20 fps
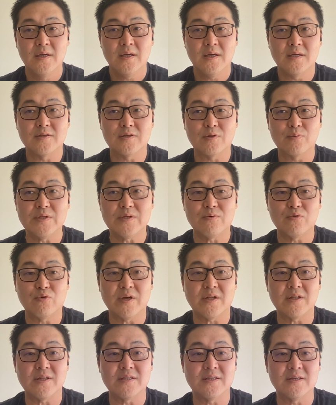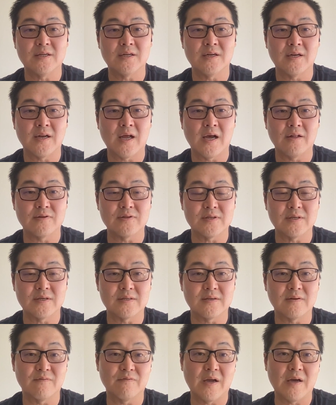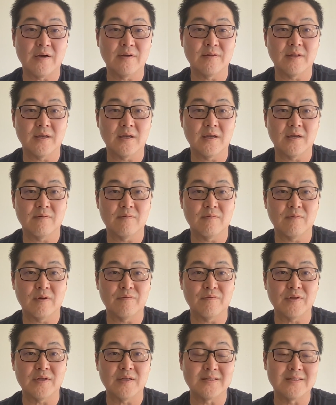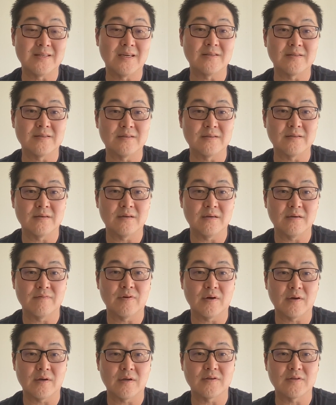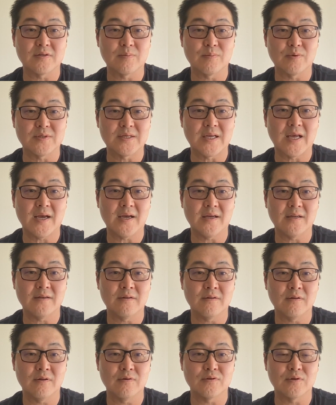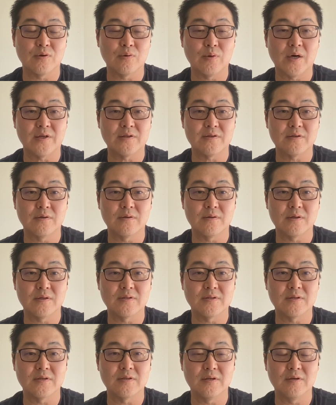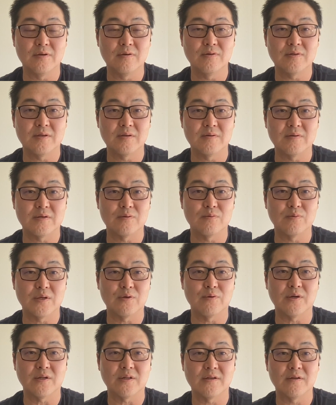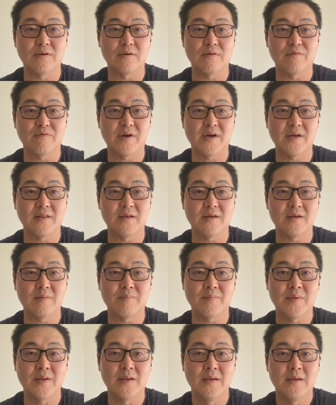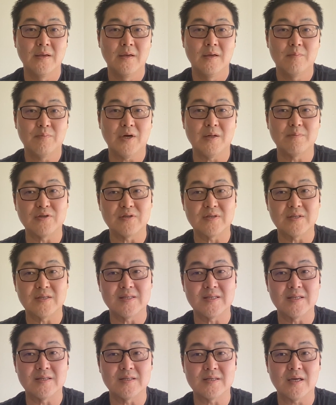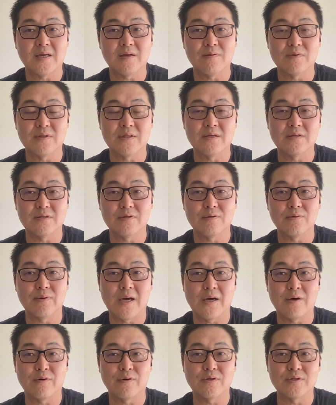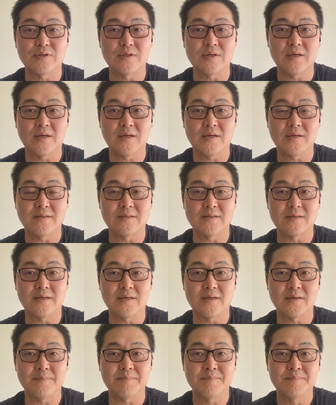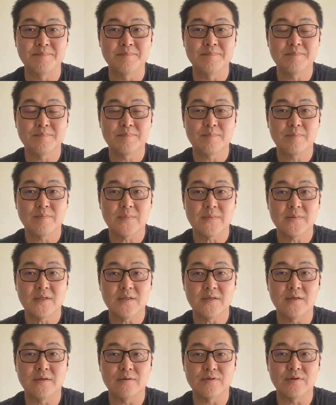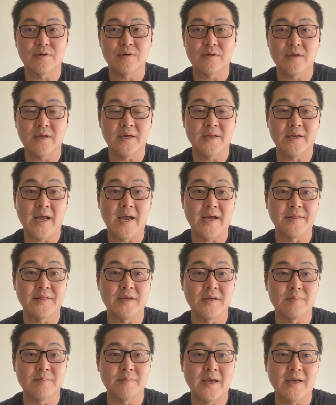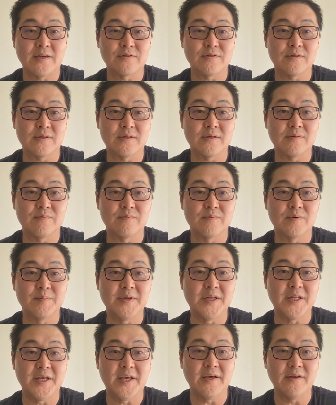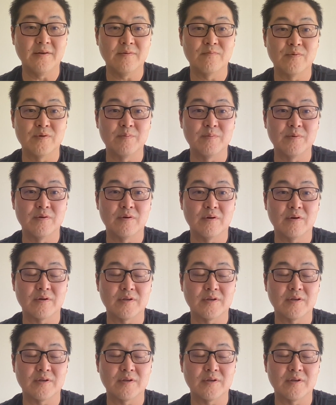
And so we quickly did an analysis and found that roughly a dozen of our customers had those OAuth tokens in use. And so we quickly notified them, published this insight within 2 hours, and and had them actually remediate and or